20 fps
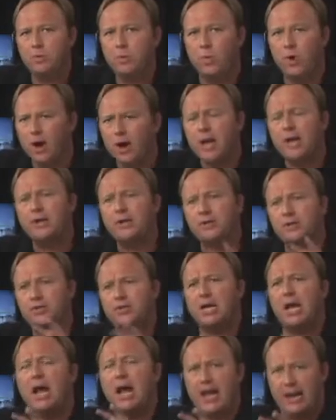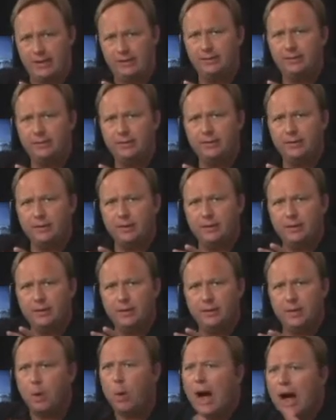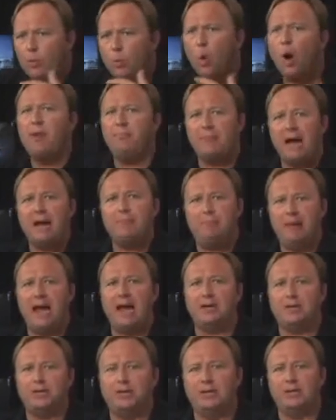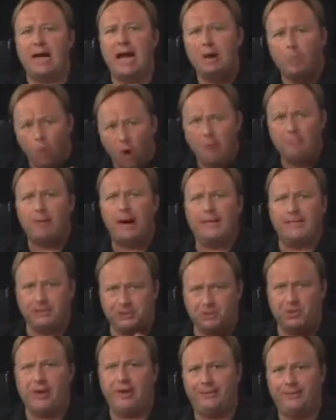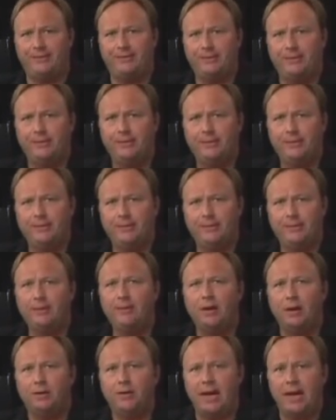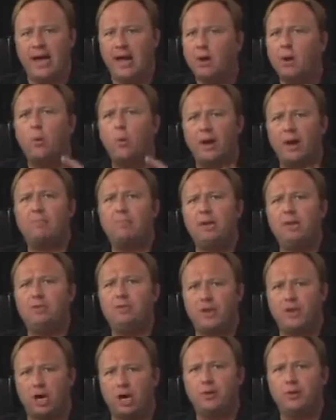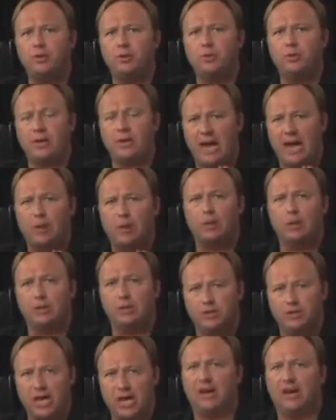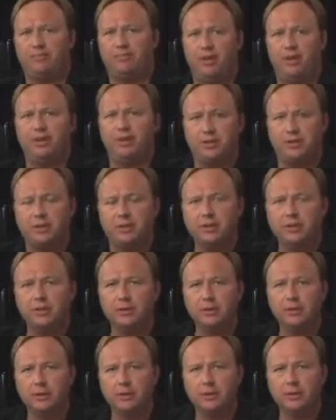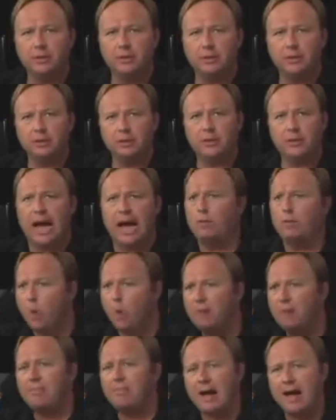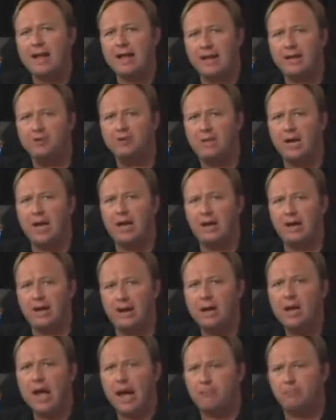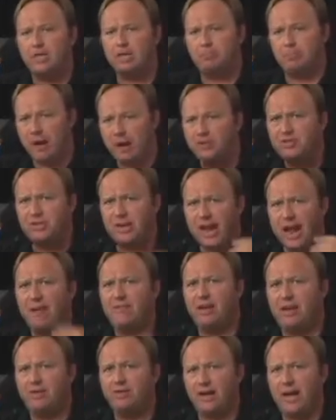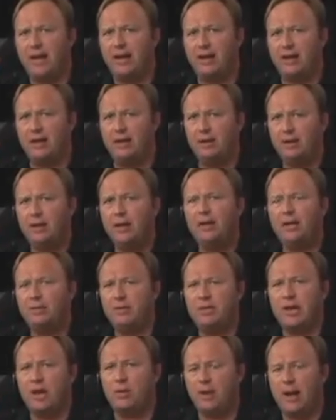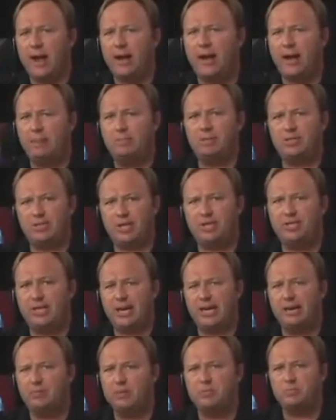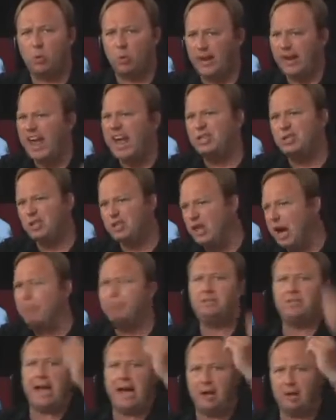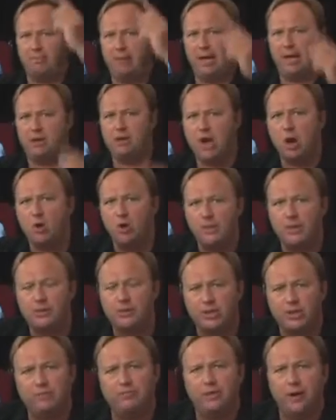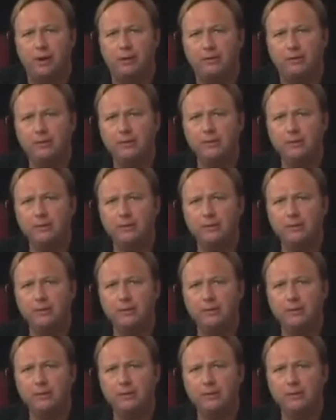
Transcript: We're going to decide. No, I want my passion. I want my strength. Okay, I don't want to be turned into a cowardly jellyfish. I want my anxiety. I'm supposed to have anxiety. Let me tell you, when I got up at 6 a.m. this morning, I jumped out of bed knowing this info.